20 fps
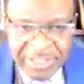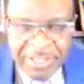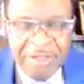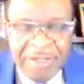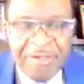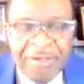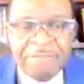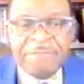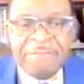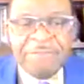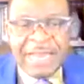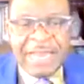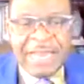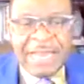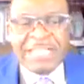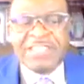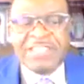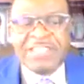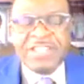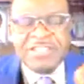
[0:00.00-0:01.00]
of
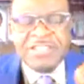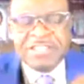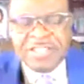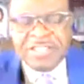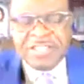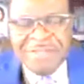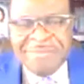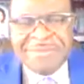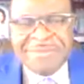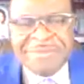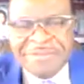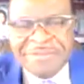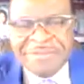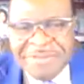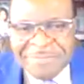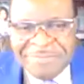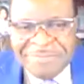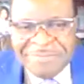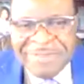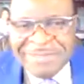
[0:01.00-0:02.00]
licensed chemical
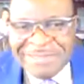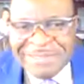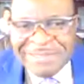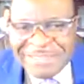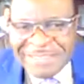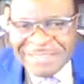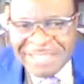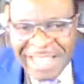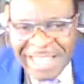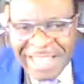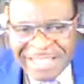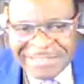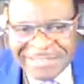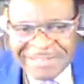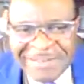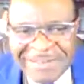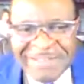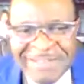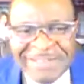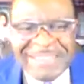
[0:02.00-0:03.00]
dependency
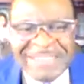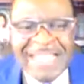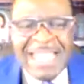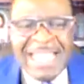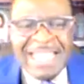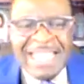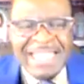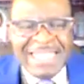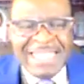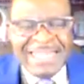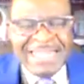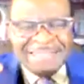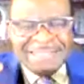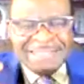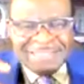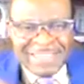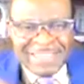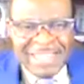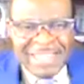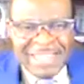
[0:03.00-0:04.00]
counselors in the
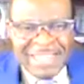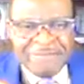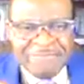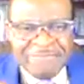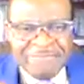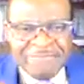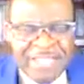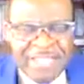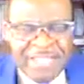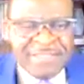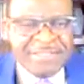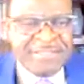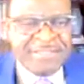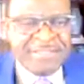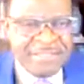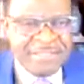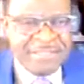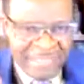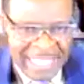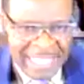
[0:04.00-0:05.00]
state of
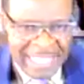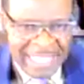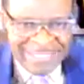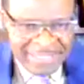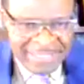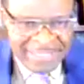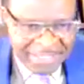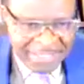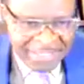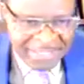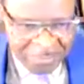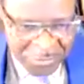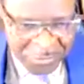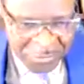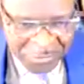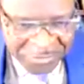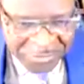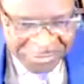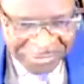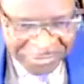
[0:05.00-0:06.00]
Texas. That's the same
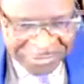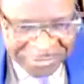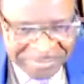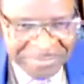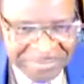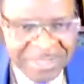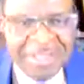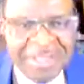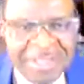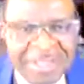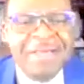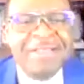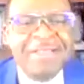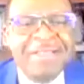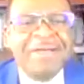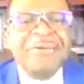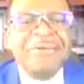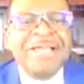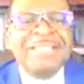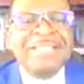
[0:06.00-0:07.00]
curriculum
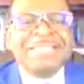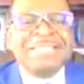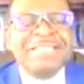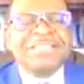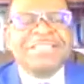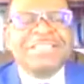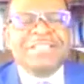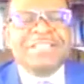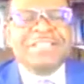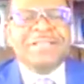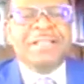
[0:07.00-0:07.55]
that we are teaching.